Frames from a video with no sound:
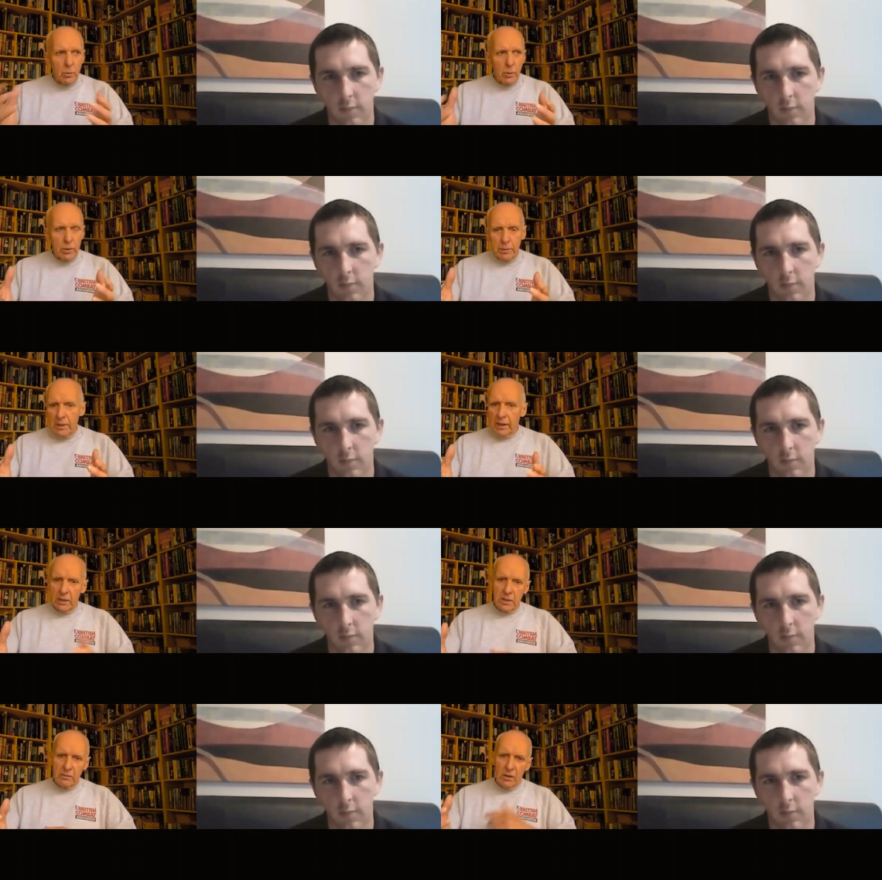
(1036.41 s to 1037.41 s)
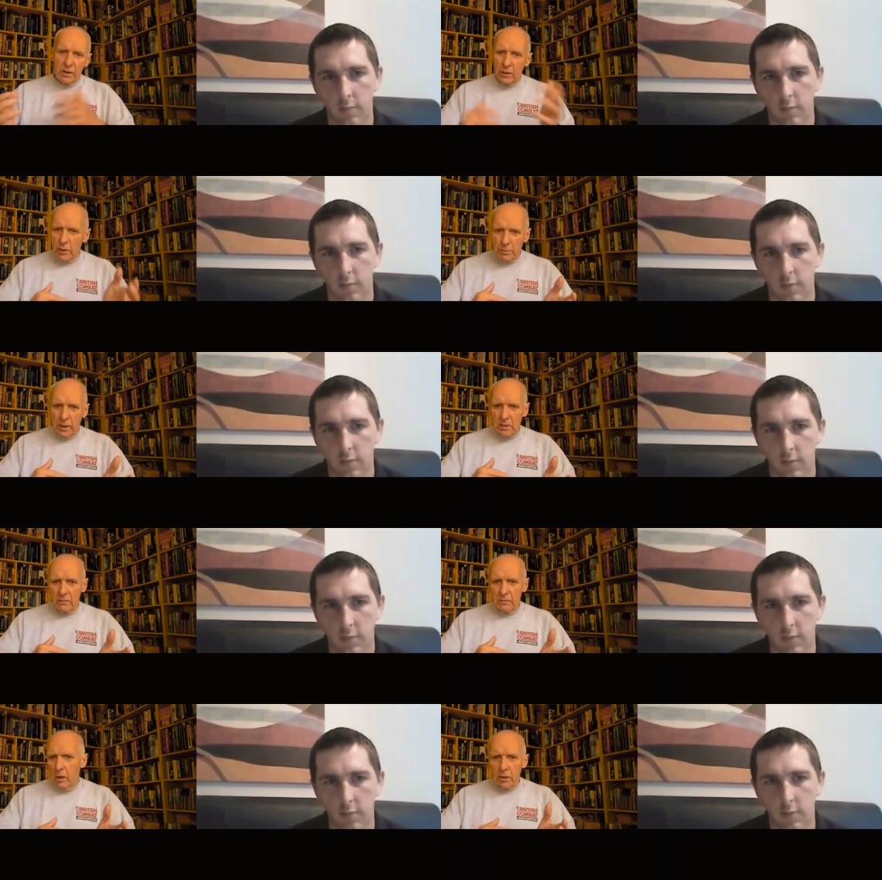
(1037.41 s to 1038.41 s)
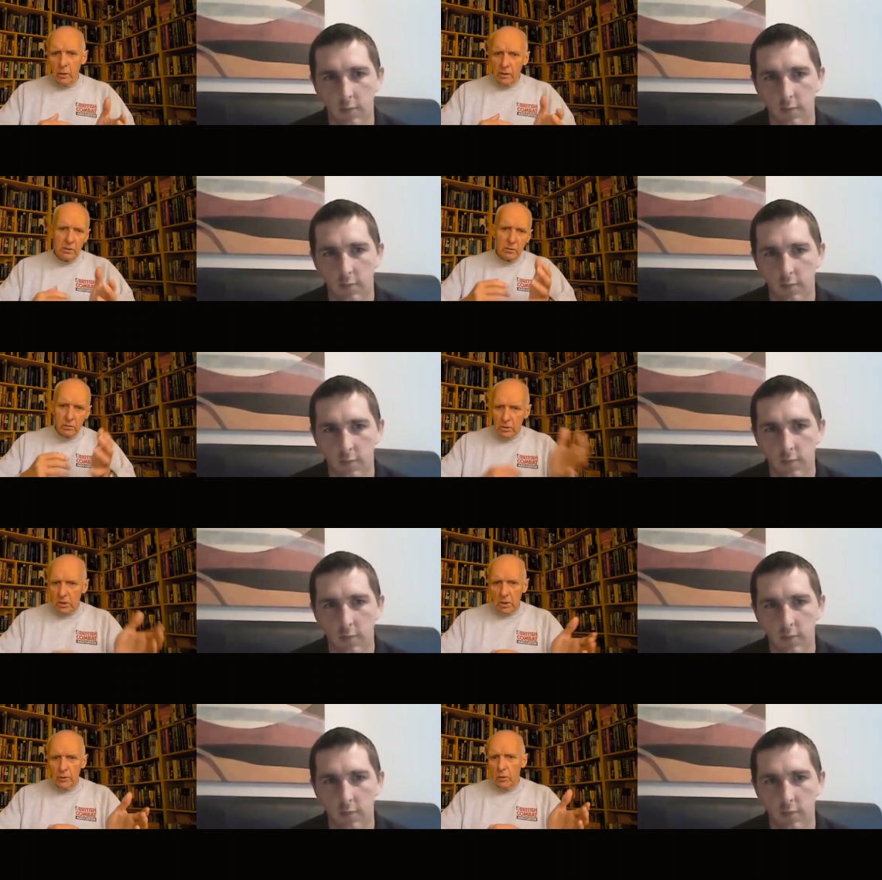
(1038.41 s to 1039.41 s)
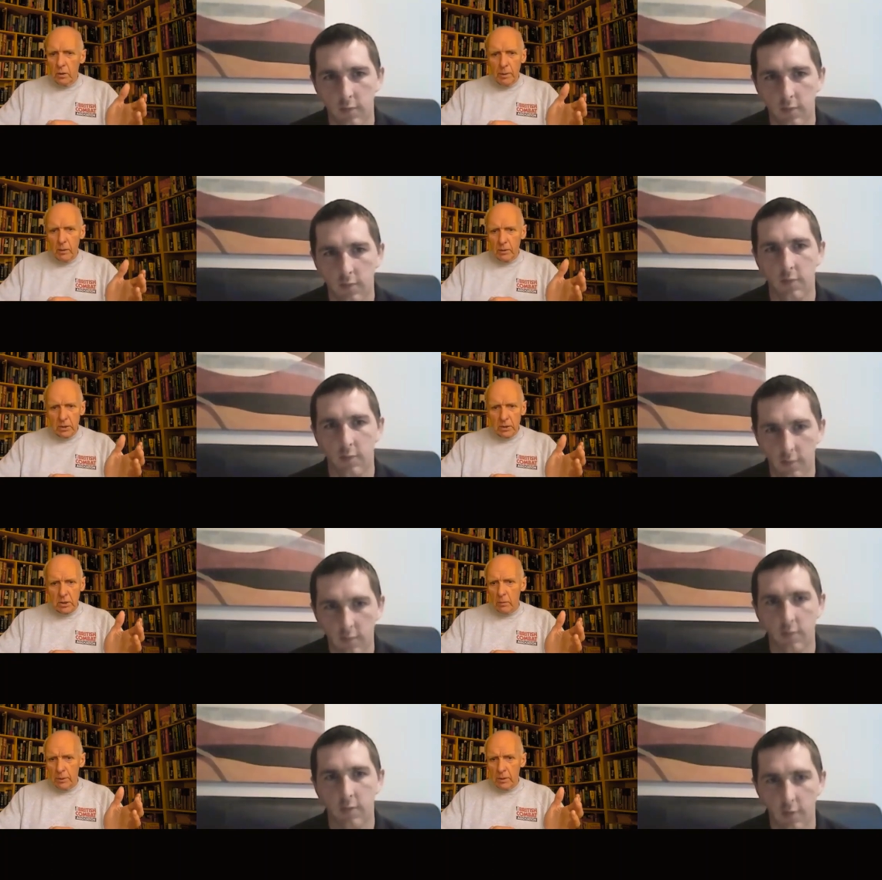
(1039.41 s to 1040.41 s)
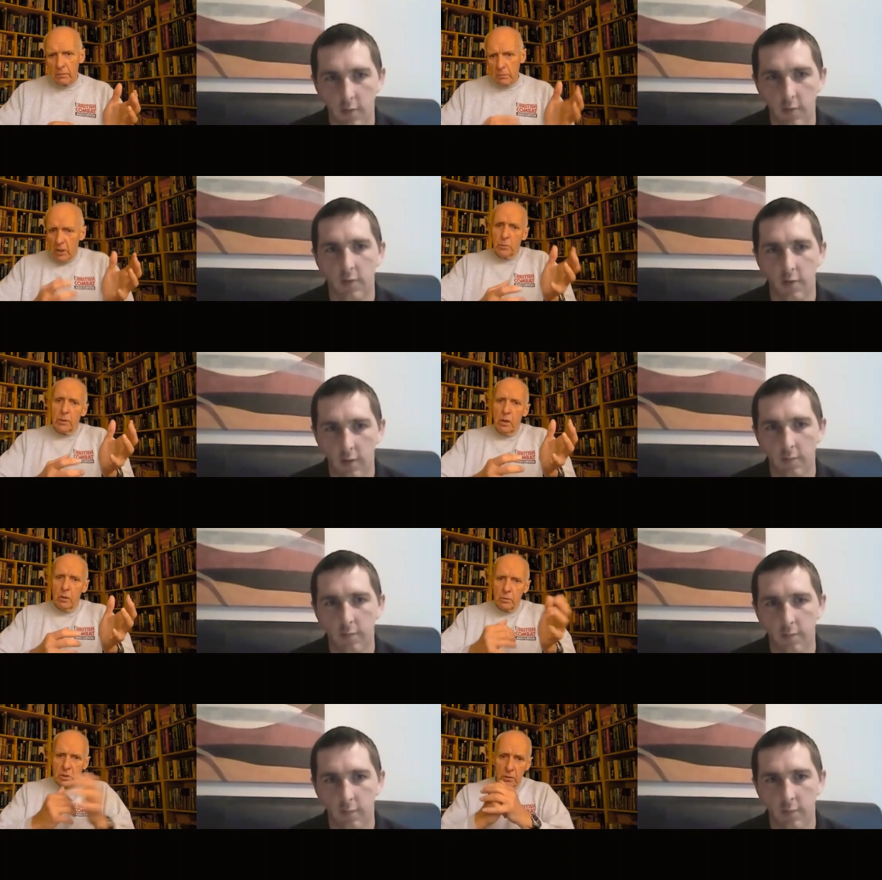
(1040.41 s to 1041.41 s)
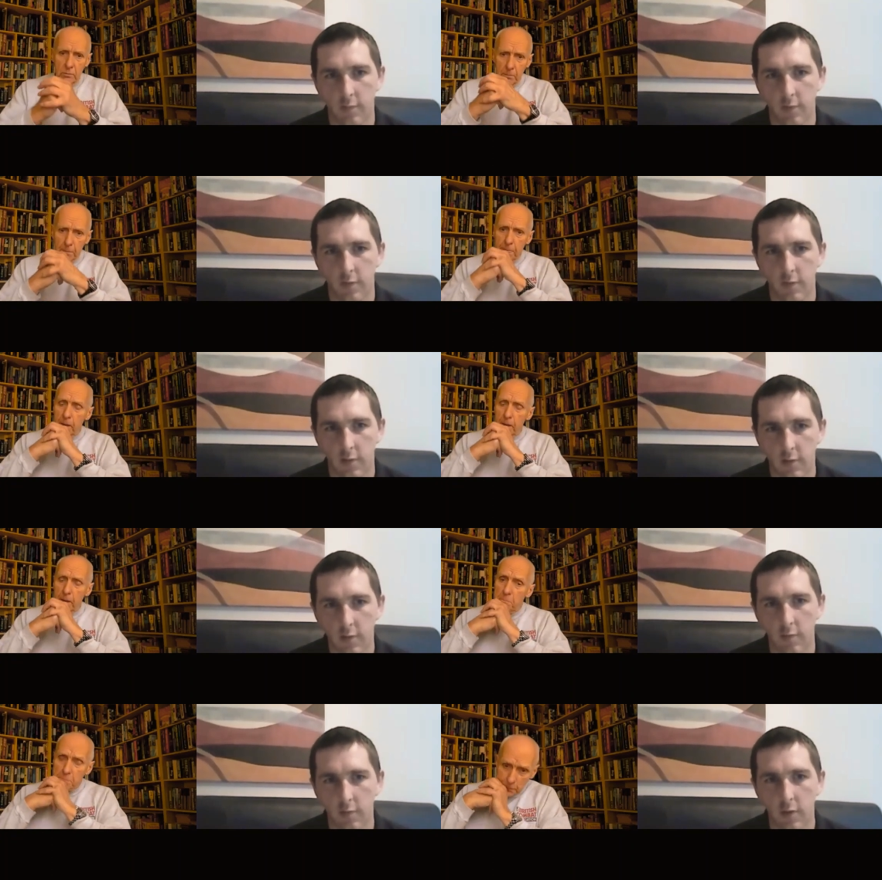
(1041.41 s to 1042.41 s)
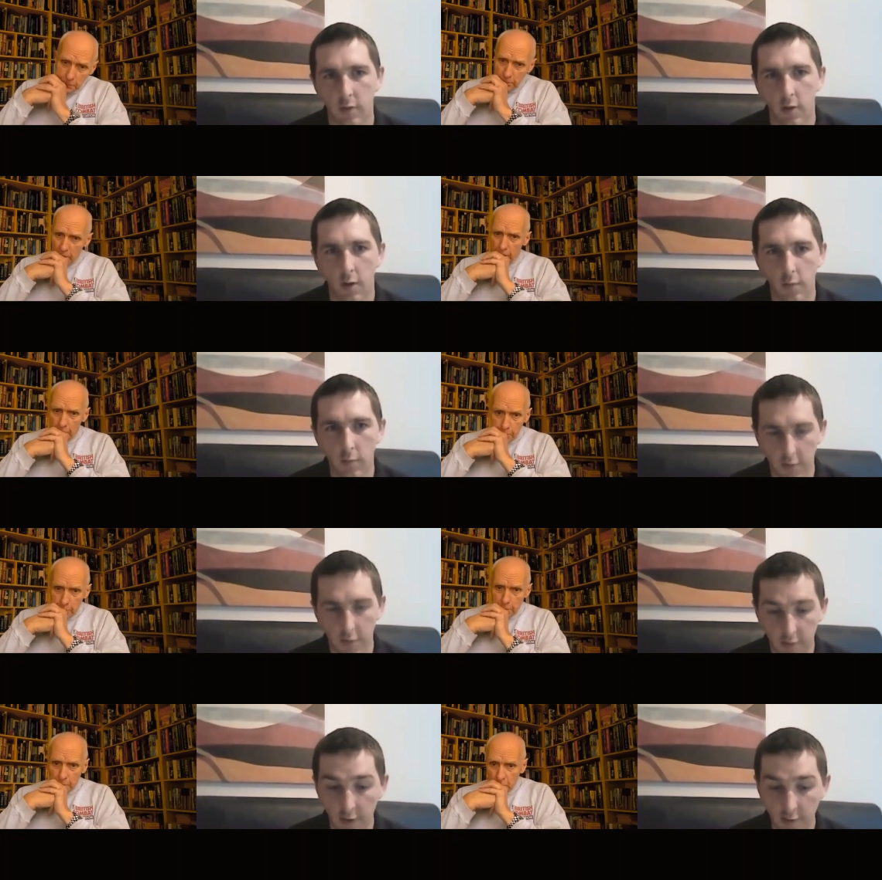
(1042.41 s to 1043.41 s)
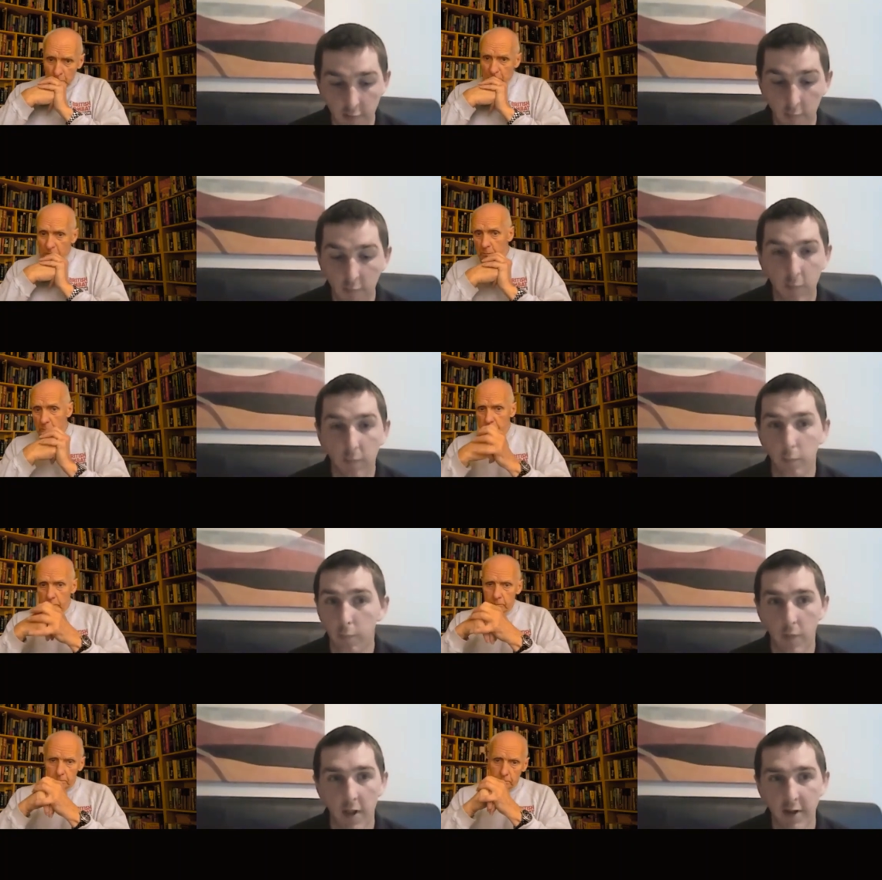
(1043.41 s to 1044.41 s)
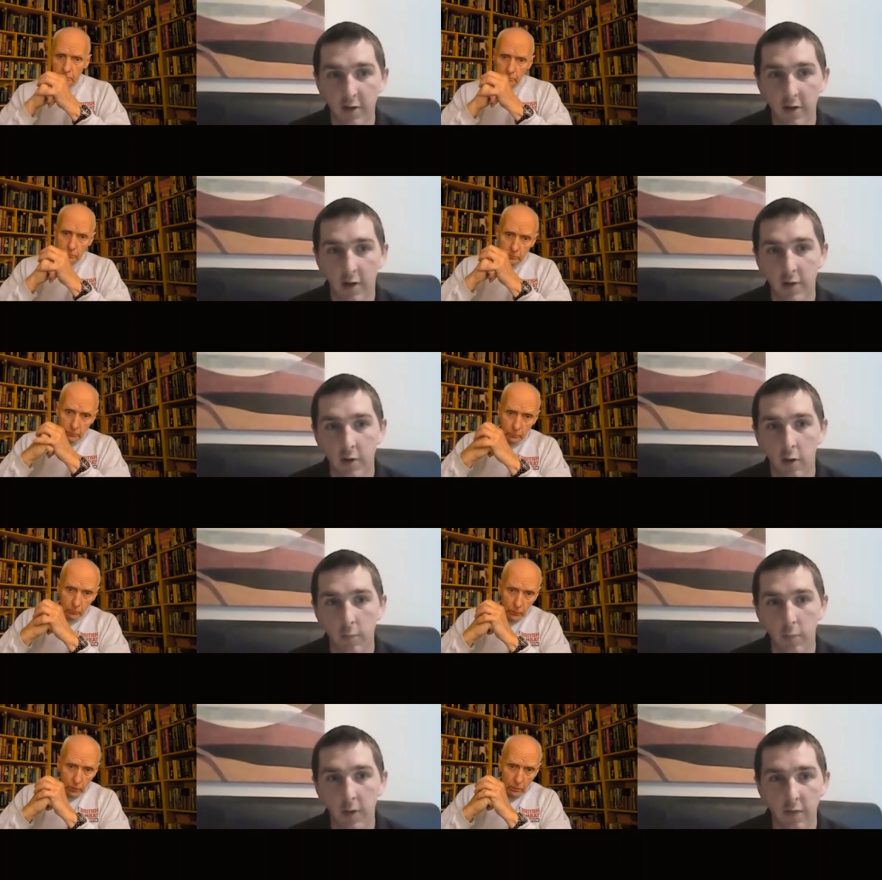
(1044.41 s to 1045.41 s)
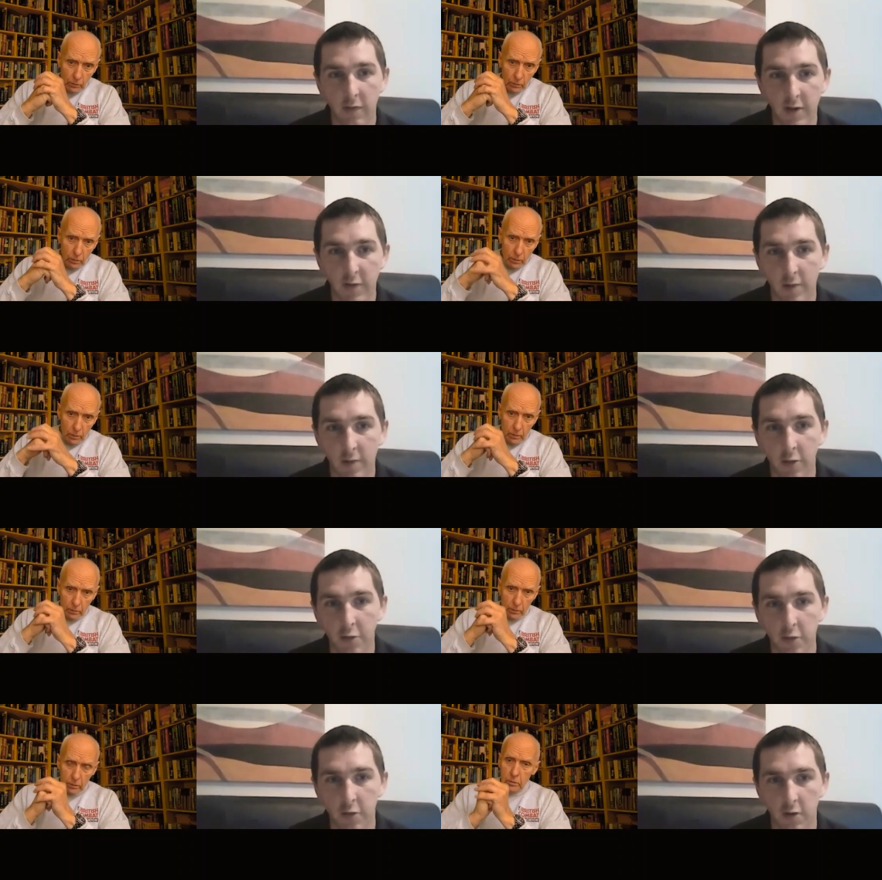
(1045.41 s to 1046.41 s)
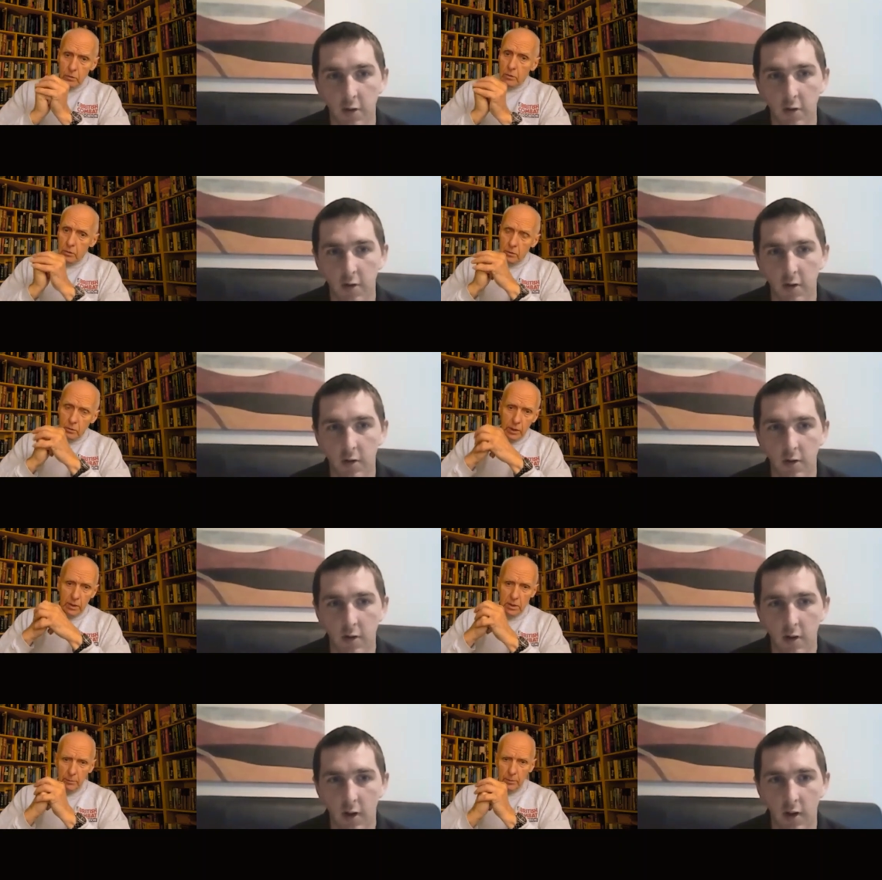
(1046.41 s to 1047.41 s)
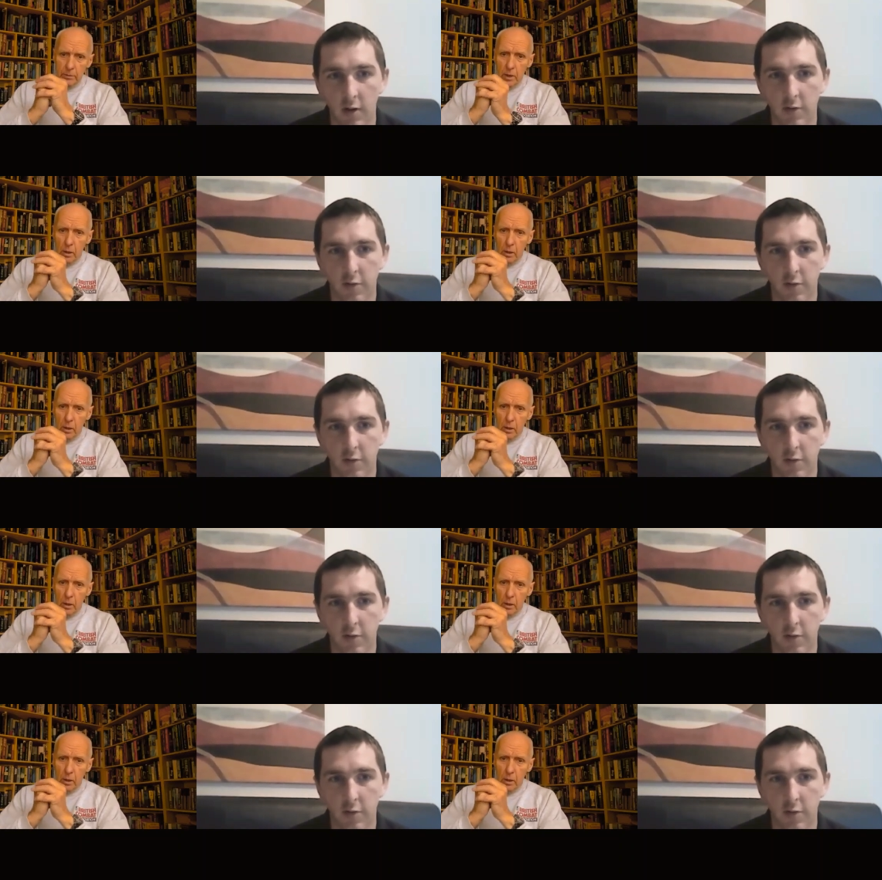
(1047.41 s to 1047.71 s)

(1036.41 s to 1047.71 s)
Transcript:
Speaker 1: negative on, irrespective of not knowing sod all about the mm. topic, as we know. Yeah. So, yeah.
Speaker 2: yeah. Well, that's excellent. It was excellent having you on, Peter. Thanks very much.
Speaker 1: Great, Emmett. Well, and